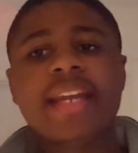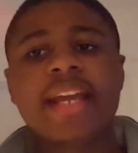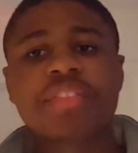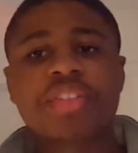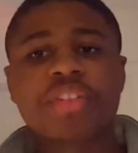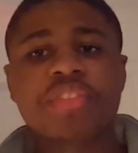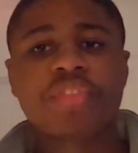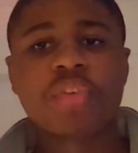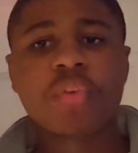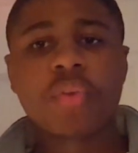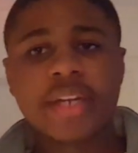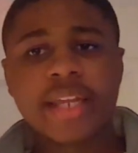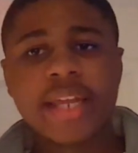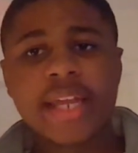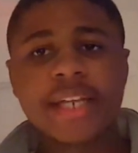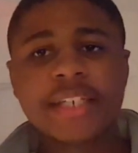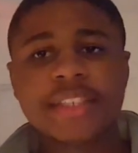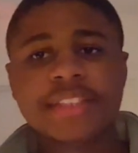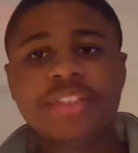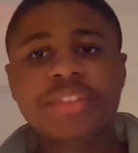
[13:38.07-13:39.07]
And then
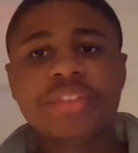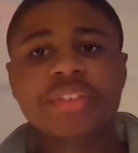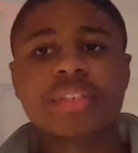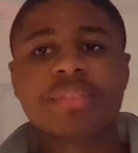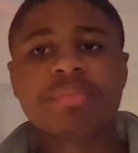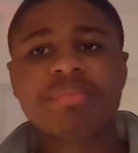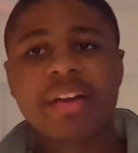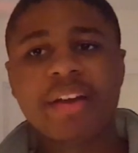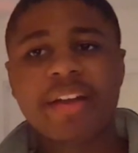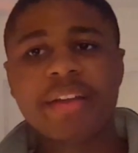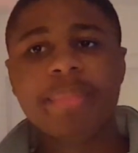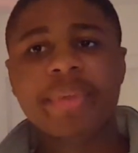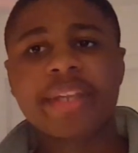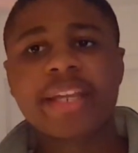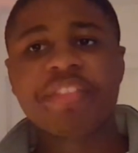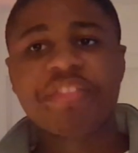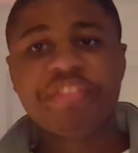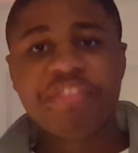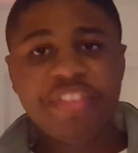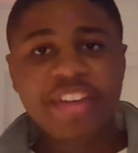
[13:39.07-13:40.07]
after 4 days, you
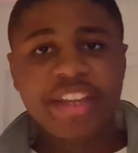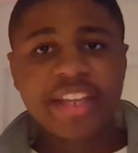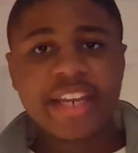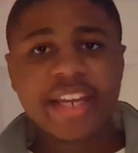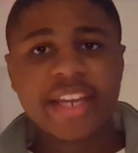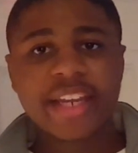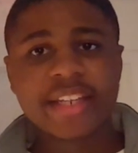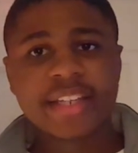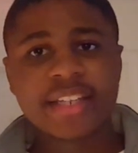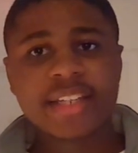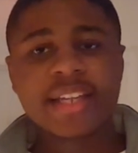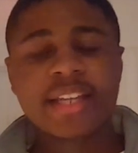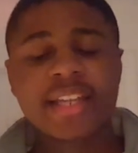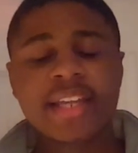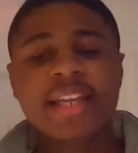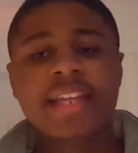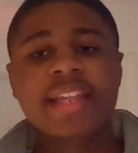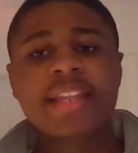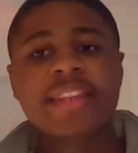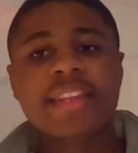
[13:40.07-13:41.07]
can probably begin
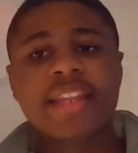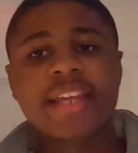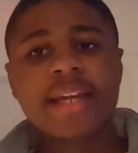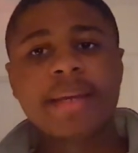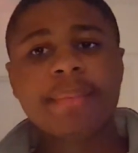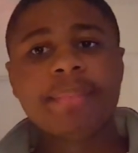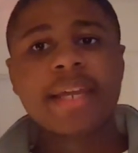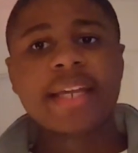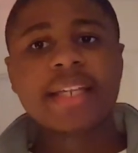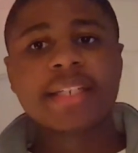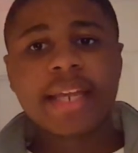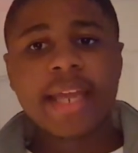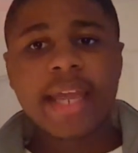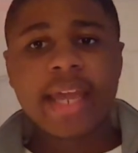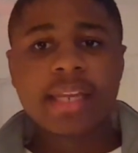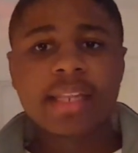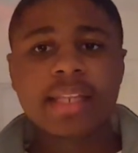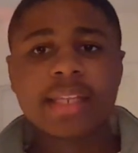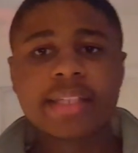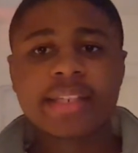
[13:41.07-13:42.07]
feeding
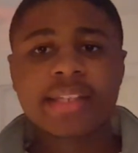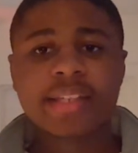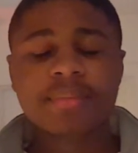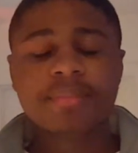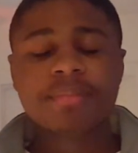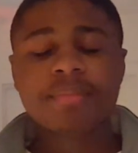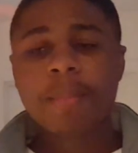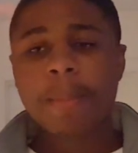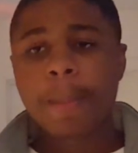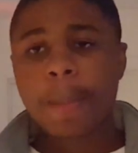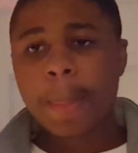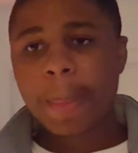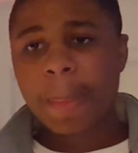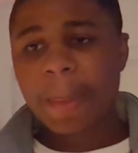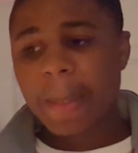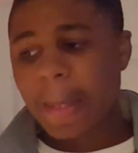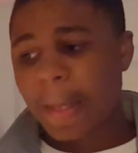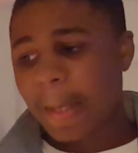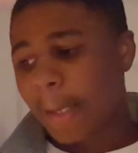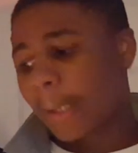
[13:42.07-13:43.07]
them and handling
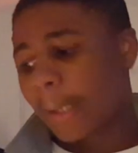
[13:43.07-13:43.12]
them.